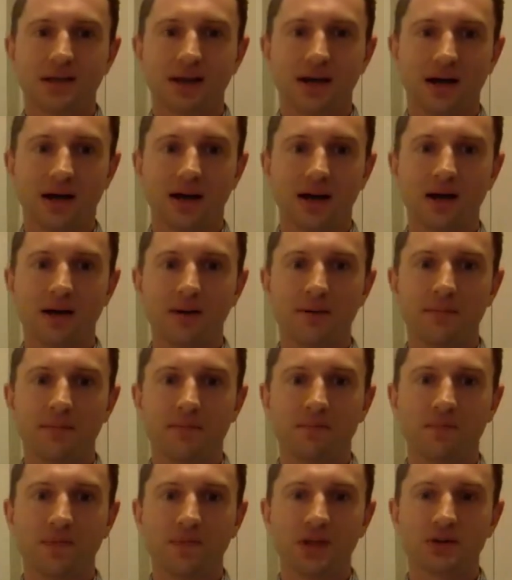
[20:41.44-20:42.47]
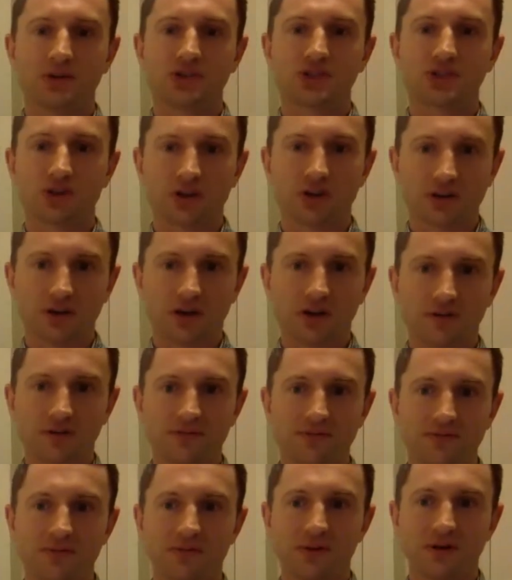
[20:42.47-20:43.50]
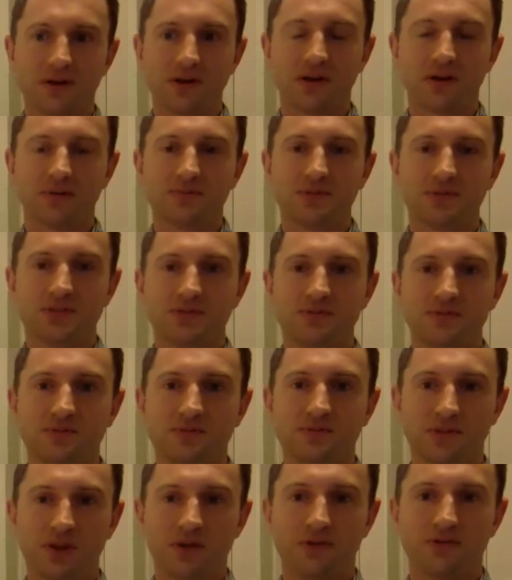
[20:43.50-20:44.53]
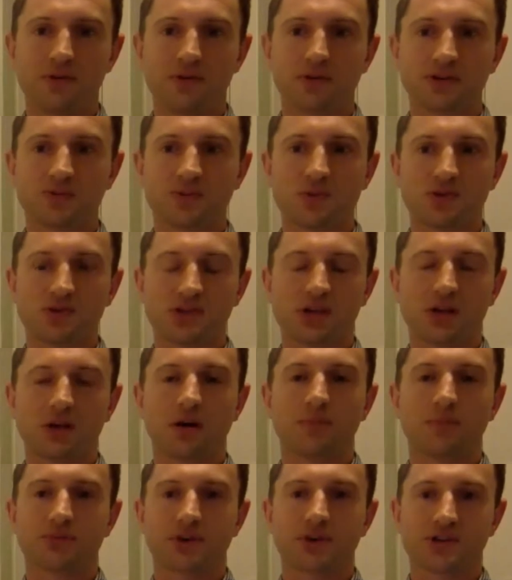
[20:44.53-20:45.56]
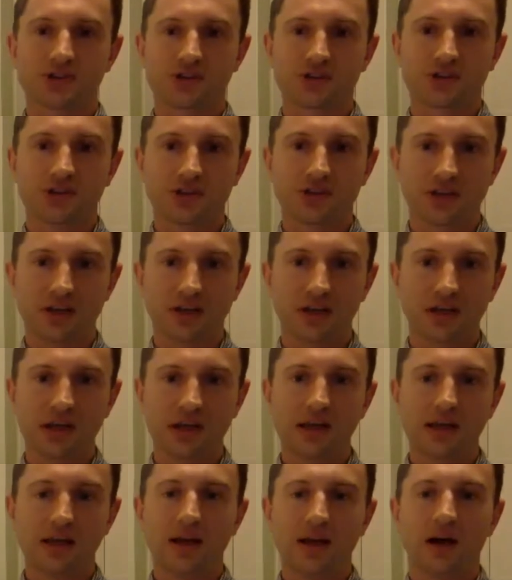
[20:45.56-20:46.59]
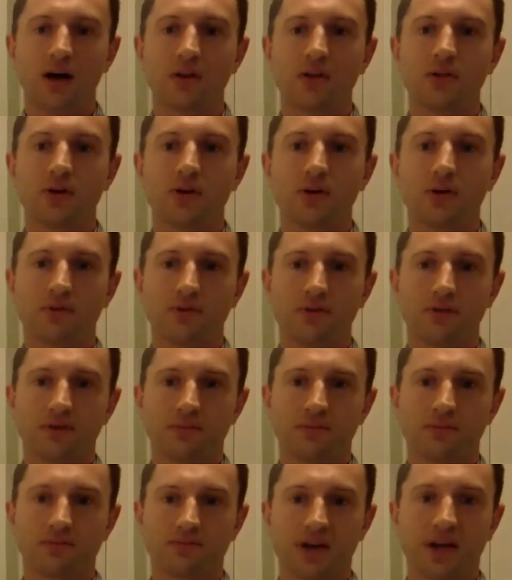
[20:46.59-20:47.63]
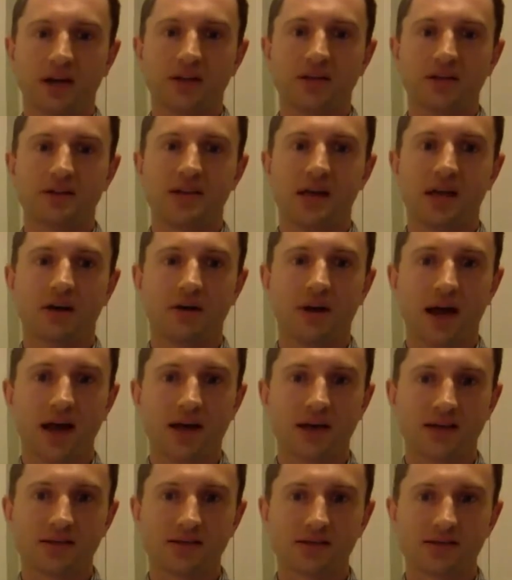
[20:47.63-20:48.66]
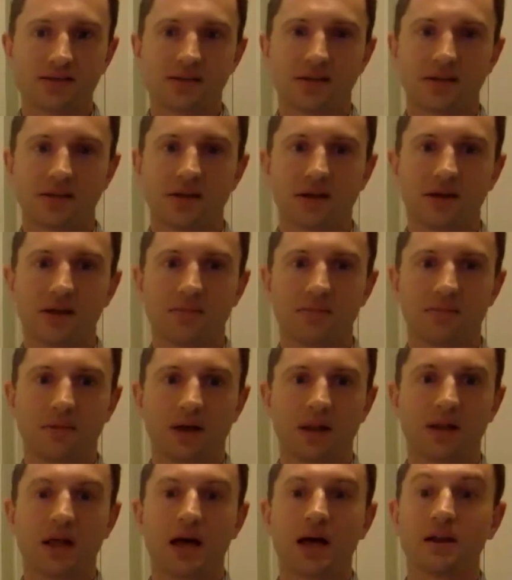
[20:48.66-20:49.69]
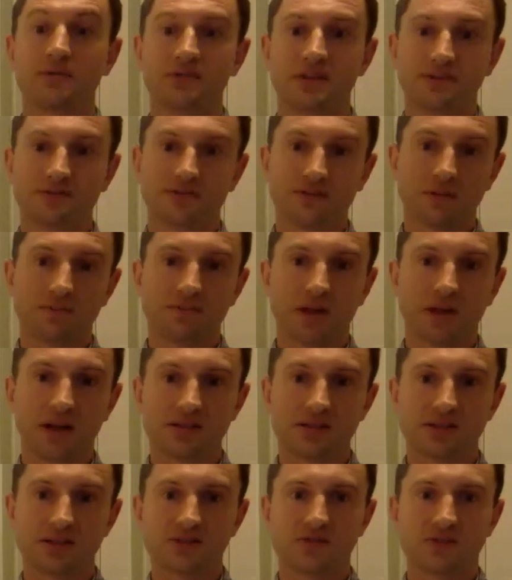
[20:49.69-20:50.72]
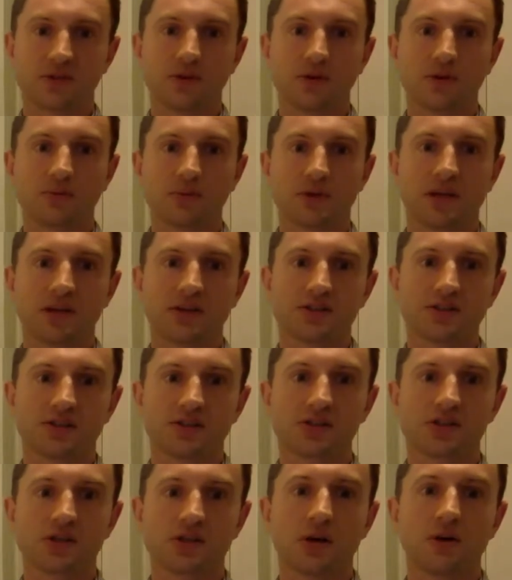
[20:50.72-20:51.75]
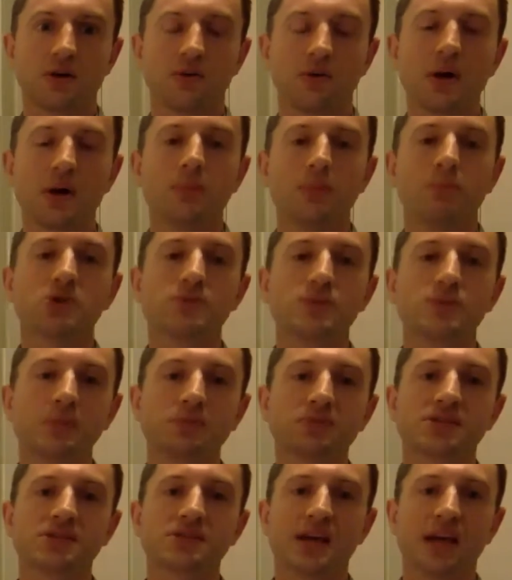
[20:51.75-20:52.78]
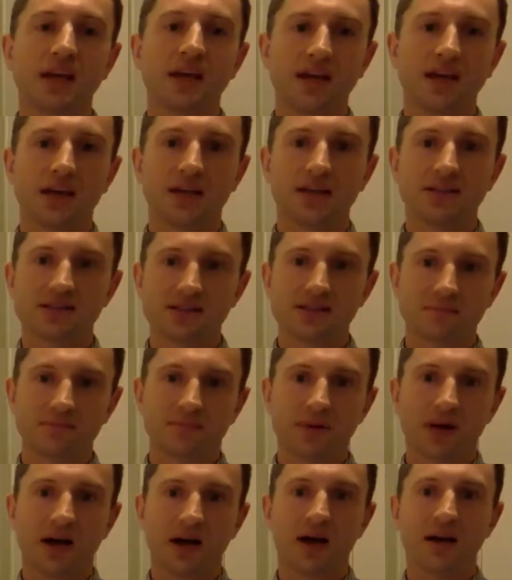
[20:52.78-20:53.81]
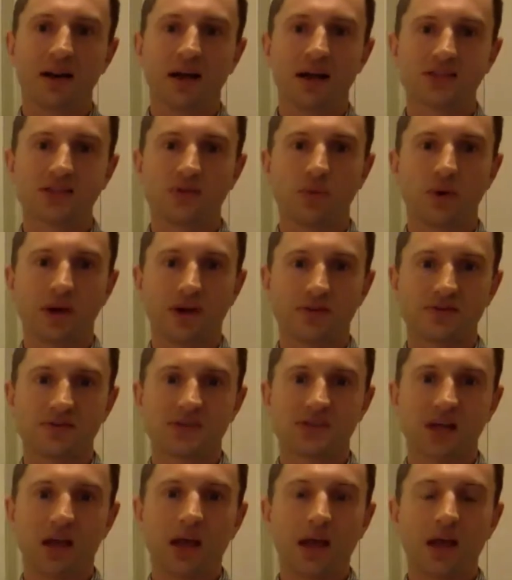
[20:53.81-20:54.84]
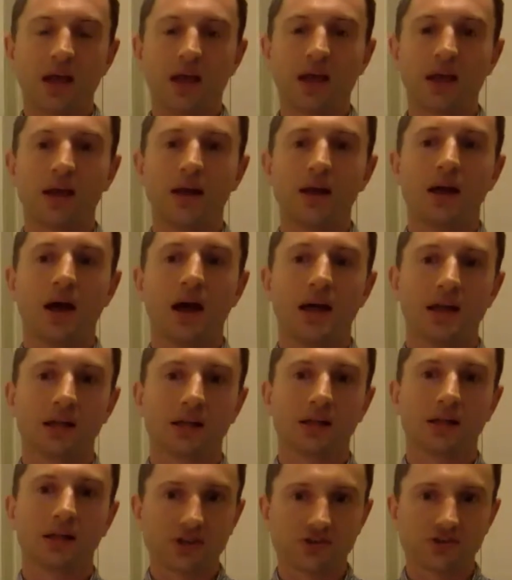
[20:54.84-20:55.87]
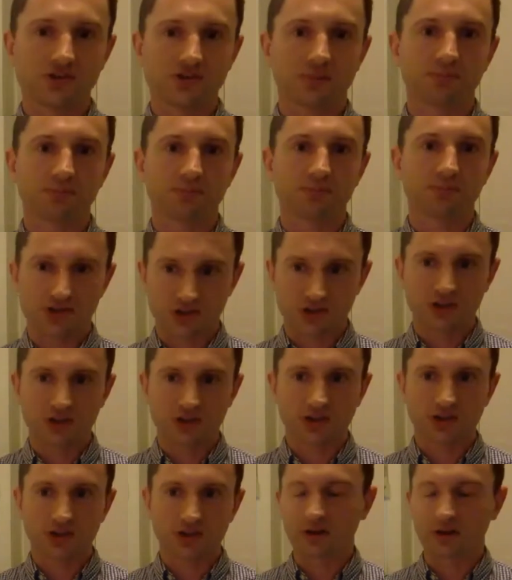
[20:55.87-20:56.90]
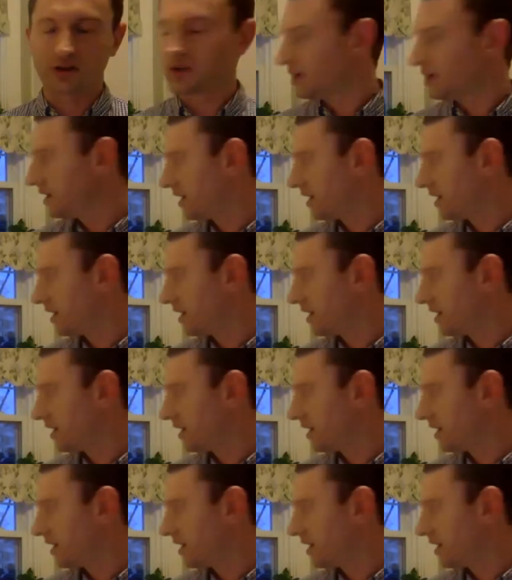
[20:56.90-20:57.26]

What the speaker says: started off, focused mostly on pressure cooking, although their brand now has a lot of different appliances for the home kitchen. So most people say Instant Pot as a way of saying an electric pressure cooker,